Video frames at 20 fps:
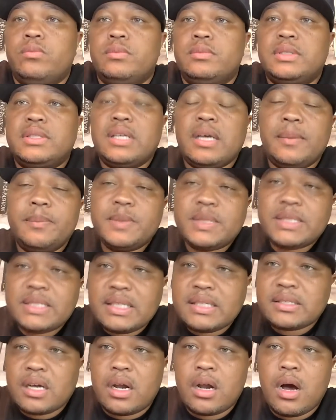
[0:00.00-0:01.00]
something
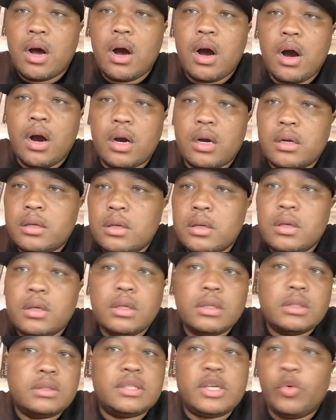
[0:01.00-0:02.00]
sits on our heart,
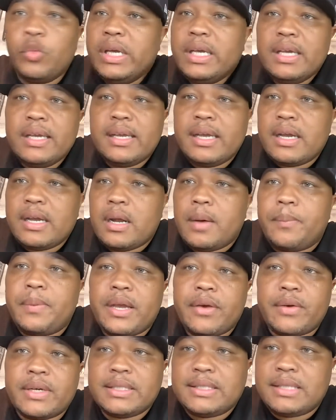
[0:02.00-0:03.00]
that we can get up
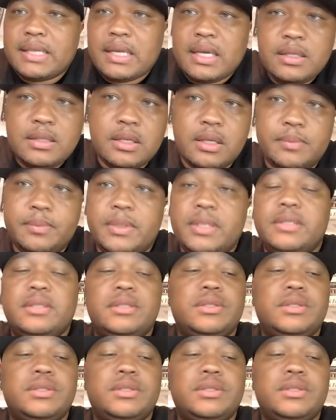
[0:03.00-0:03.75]
here and say something.